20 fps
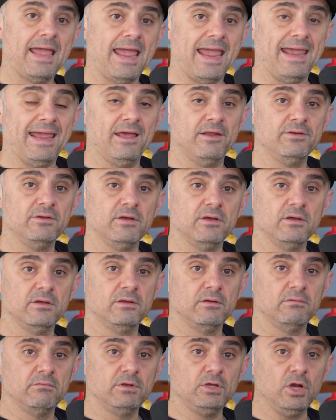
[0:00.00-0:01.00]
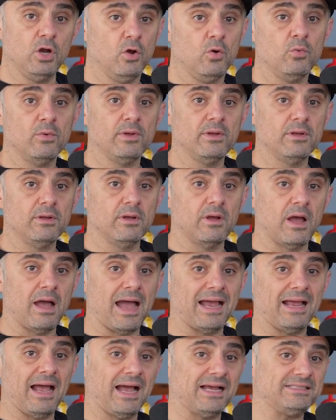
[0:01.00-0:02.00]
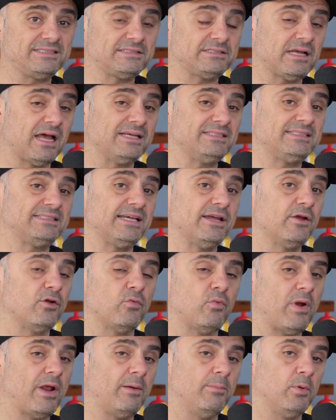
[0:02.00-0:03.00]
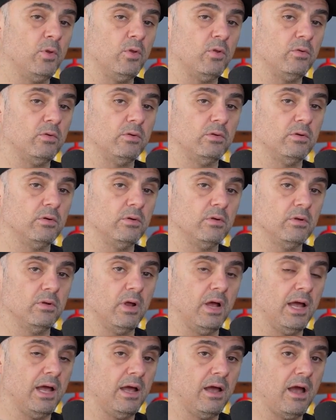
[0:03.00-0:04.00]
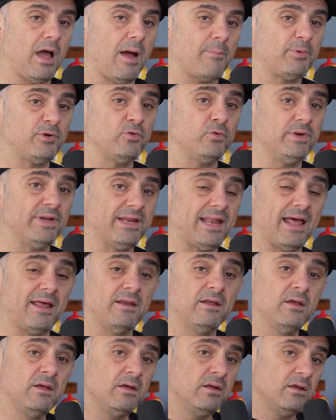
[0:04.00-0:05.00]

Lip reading: And, you know, I see incredible opportunity in that.